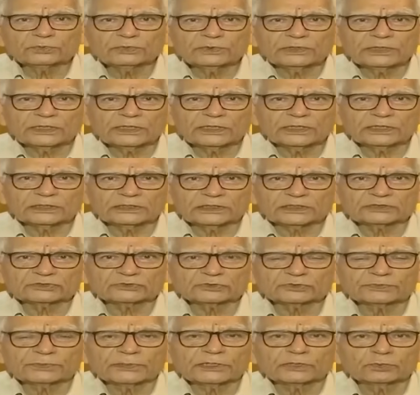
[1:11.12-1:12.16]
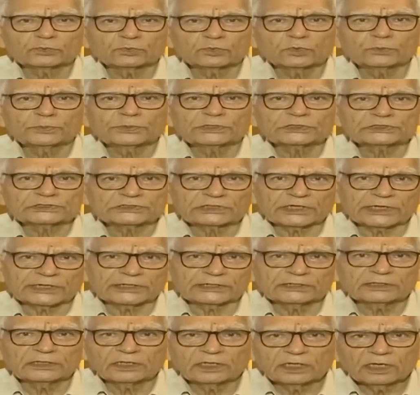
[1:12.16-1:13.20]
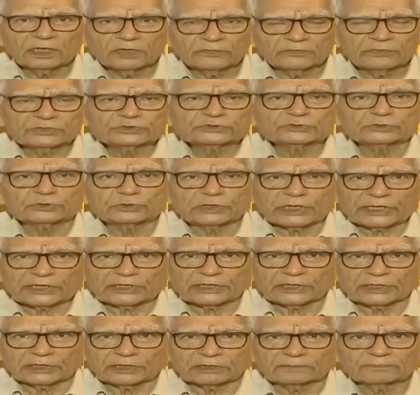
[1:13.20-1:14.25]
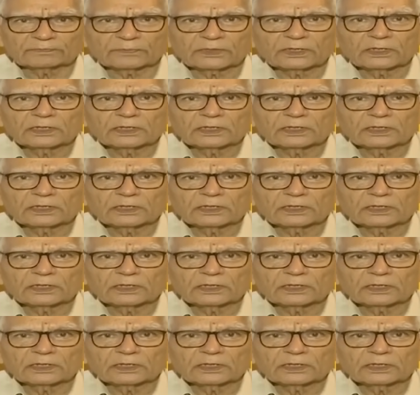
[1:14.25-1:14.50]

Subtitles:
to be, there should be a loop inside which should take care.